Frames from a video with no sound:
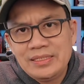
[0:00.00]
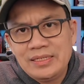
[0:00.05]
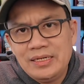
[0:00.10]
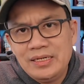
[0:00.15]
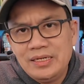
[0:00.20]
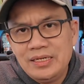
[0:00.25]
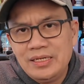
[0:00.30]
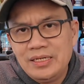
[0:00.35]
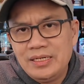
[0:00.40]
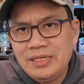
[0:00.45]

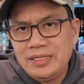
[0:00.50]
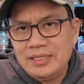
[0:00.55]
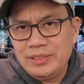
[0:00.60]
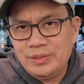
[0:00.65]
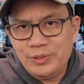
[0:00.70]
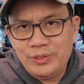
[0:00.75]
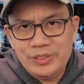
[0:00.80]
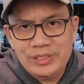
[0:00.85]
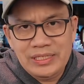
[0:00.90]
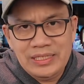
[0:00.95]
in
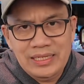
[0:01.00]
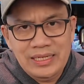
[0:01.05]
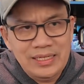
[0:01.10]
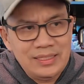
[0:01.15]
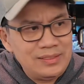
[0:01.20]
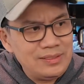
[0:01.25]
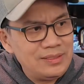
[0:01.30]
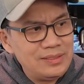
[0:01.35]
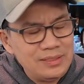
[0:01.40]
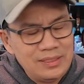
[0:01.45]
order to
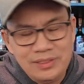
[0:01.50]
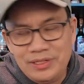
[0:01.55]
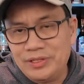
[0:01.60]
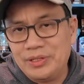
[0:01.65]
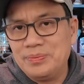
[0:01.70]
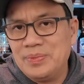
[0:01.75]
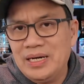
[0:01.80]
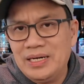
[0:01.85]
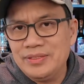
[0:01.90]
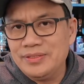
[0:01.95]
get
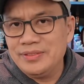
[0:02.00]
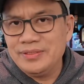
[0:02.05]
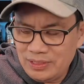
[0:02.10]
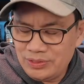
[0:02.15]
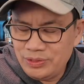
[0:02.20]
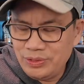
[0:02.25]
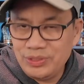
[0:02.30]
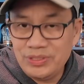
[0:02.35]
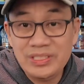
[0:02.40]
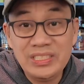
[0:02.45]
another bottle
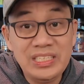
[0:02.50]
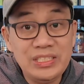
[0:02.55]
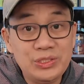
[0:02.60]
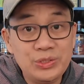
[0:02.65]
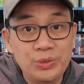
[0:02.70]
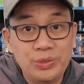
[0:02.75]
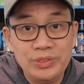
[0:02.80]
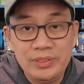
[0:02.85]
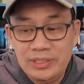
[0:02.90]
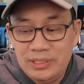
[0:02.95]
that you'll see
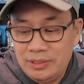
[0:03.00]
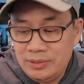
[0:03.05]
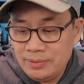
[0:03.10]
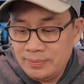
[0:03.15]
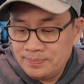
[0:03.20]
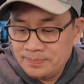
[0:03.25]
shortly.